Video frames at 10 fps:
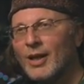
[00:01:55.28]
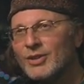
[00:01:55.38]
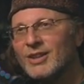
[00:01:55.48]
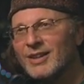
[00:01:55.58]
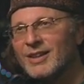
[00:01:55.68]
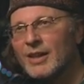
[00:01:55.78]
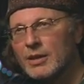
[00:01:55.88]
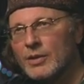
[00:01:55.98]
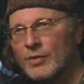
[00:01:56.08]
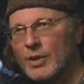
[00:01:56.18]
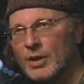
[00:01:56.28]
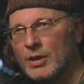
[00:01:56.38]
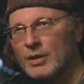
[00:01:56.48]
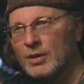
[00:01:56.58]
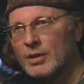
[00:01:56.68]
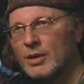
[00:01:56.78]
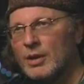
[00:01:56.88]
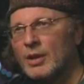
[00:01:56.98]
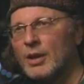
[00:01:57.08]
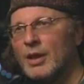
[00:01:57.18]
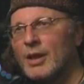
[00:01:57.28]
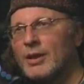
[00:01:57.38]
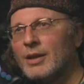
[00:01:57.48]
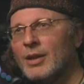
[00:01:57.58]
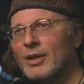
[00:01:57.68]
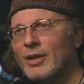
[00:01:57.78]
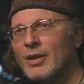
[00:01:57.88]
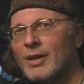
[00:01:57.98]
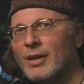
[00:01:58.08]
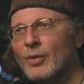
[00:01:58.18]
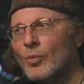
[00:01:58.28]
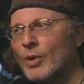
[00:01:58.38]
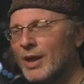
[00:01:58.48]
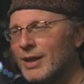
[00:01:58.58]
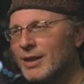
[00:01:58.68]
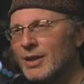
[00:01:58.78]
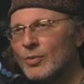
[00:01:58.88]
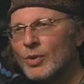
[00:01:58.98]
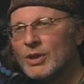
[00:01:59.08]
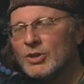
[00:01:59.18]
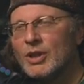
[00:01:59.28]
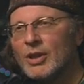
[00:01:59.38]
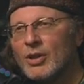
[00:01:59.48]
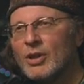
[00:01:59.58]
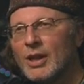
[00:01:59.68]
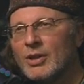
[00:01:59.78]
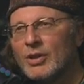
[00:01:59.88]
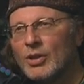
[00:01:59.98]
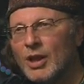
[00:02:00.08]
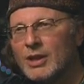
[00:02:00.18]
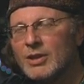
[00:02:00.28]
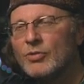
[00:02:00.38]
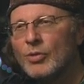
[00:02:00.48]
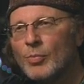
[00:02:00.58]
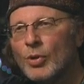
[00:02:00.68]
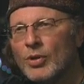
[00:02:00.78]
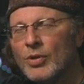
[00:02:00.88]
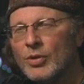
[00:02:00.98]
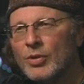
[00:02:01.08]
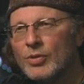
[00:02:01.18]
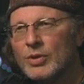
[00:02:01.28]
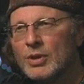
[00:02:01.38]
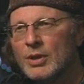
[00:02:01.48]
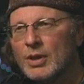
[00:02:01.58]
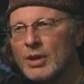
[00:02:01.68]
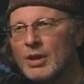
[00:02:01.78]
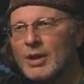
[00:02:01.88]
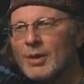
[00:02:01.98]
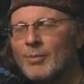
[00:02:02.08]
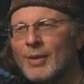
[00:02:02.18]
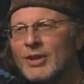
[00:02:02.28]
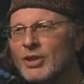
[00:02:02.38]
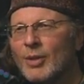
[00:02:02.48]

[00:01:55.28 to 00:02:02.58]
I was the detective here. And what I did was try to connect the dots and report the news. My